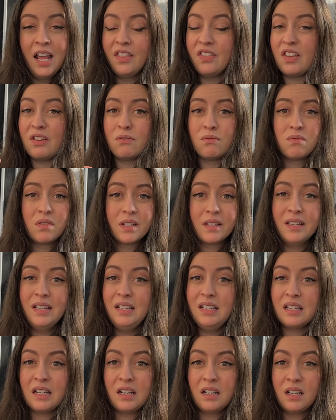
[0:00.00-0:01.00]
they really
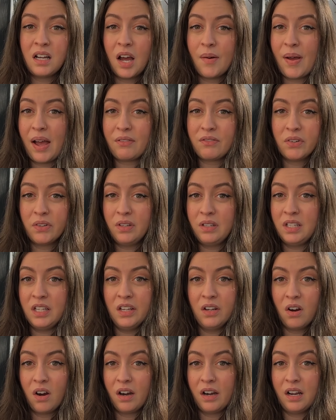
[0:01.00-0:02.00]
didn't come after the
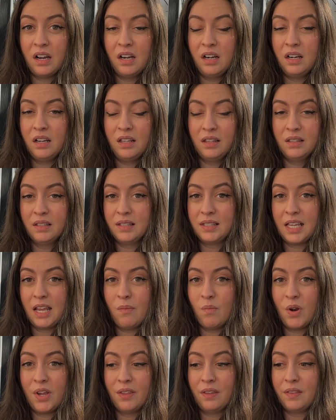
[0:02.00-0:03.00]
tea garden in the
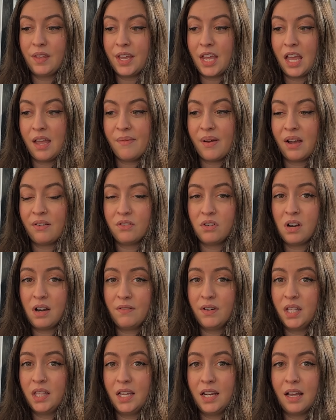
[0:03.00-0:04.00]
same way that they came after
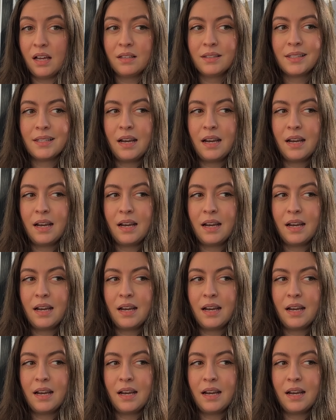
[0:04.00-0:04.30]
everything else.